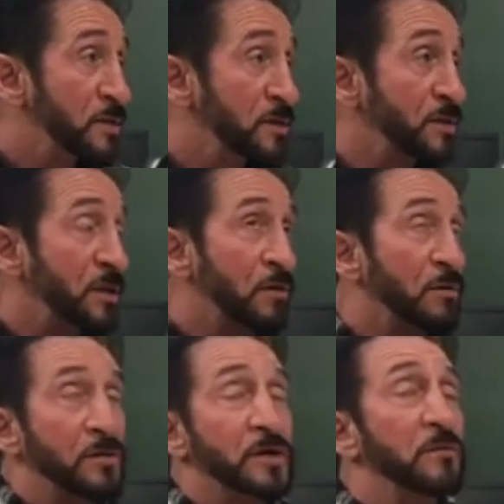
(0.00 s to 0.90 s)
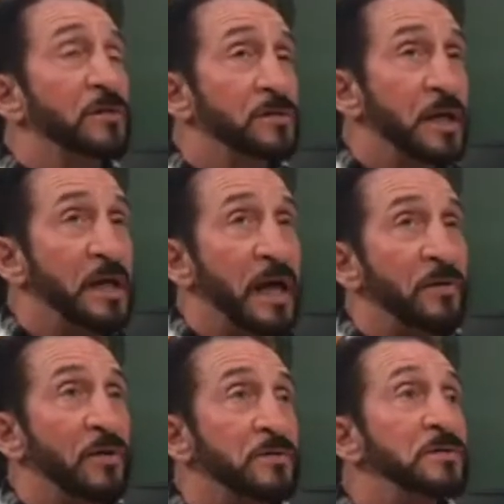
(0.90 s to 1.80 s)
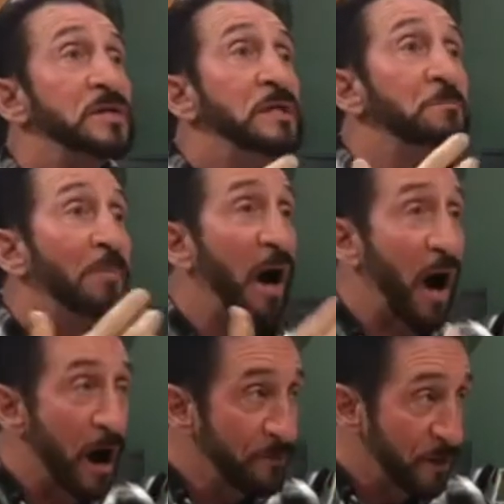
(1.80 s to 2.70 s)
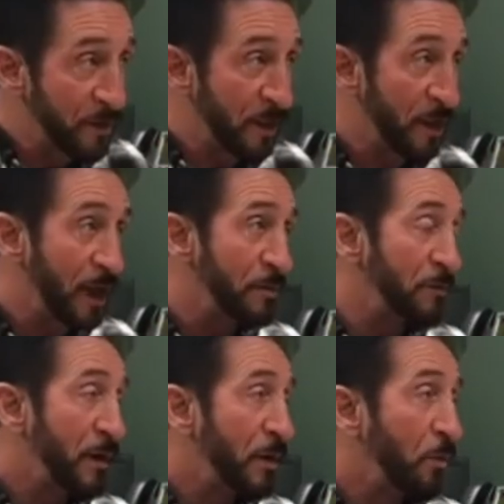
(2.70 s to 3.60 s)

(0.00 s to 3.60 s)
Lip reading: It says that, or 2 Corinthians 8, out of their deep poverty, they gave